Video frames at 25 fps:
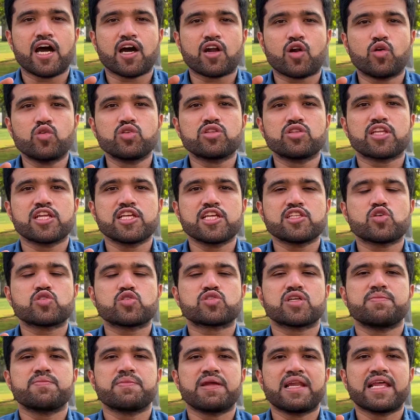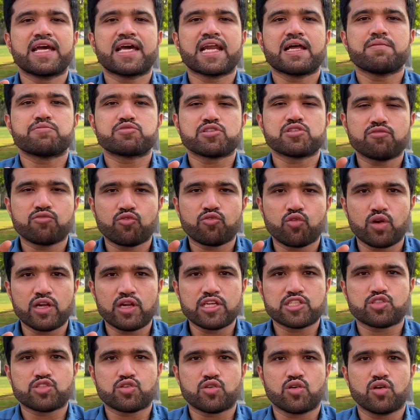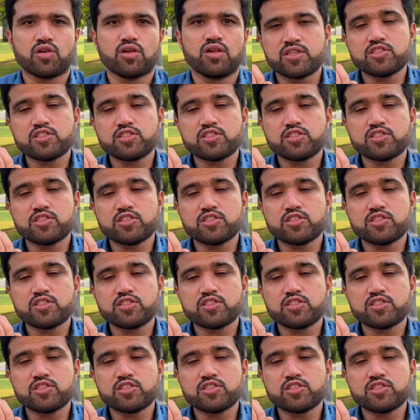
around 3000 milligrams of cholesterol.